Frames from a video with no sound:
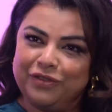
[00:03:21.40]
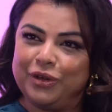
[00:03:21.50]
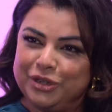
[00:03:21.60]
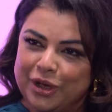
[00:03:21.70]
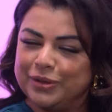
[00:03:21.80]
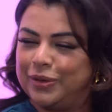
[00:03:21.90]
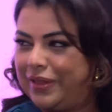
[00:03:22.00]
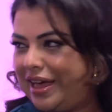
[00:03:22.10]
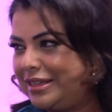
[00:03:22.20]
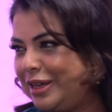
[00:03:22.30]
few shows on
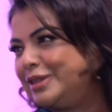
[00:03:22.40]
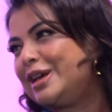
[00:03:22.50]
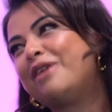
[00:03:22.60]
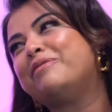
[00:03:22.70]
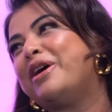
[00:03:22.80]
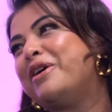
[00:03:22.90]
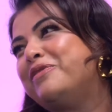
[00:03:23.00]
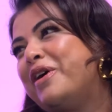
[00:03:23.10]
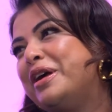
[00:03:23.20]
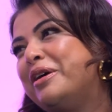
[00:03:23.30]
there. So I used to have my own
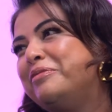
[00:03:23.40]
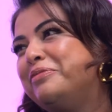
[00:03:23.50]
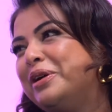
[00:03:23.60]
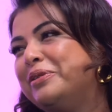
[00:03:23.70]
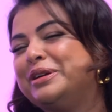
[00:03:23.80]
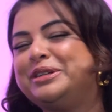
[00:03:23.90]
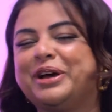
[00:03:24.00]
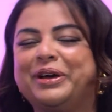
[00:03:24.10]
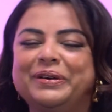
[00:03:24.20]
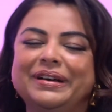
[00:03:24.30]
very own Bollywood
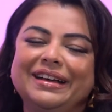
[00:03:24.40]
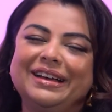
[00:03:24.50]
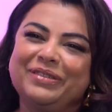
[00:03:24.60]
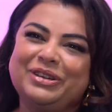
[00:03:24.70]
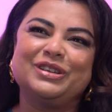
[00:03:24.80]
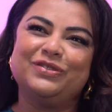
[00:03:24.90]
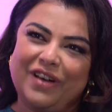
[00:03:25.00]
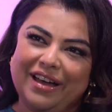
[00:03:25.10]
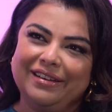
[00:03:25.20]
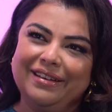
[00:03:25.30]
show, wow. which was
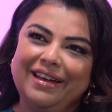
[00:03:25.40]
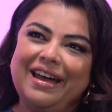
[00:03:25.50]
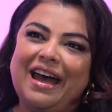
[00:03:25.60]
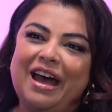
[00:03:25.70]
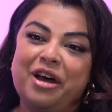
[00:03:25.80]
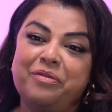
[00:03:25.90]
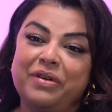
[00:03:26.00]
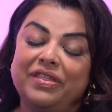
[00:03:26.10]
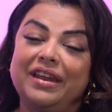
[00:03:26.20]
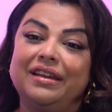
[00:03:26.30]
fun. Uh,
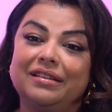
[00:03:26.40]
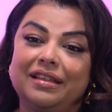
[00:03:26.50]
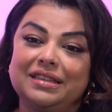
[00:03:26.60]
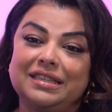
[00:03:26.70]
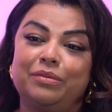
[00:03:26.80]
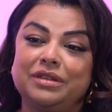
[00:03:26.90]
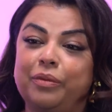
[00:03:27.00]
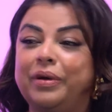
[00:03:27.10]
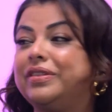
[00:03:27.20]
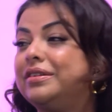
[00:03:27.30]
but then at the same
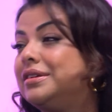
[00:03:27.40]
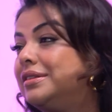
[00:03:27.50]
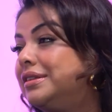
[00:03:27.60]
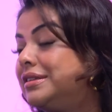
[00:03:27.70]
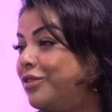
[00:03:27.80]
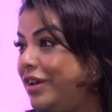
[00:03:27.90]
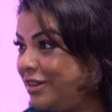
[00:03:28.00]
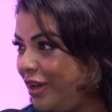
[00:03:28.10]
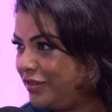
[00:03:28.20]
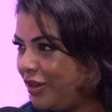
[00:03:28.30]
time, went the, to the Sunrise
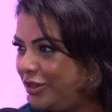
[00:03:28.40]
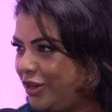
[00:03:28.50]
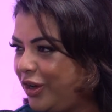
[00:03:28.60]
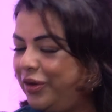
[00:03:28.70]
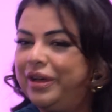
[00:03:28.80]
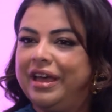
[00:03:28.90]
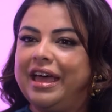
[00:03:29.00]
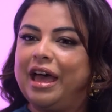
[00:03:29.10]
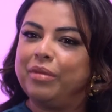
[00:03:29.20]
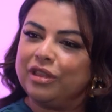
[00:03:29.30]
Lifestyle Show.
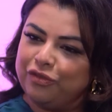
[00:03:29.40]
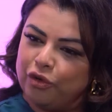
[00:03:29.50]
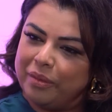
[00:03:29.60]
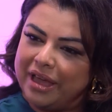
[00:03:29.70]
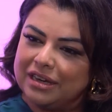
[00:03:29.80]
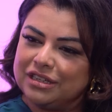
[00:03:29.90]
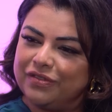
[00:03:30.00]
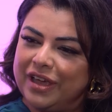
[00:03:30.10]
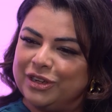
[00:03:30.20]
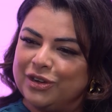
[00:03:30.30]
Mm-hmm. I met the former editor
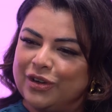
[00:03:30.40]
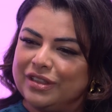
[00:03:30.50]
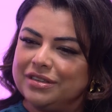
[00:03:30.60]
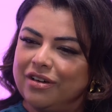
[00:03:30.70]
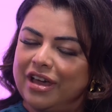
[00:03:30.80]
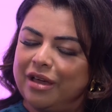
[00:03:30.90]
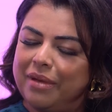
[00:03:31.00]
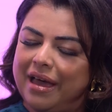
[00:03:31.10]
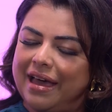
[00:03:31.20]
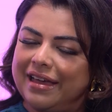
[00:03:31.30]
of Asia at the
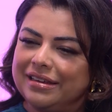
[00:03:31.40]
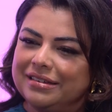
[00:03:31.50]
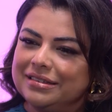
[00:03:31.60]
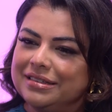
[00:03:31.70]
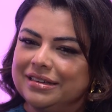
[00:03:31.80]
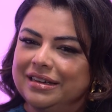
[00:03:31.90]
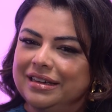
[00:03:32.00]
time and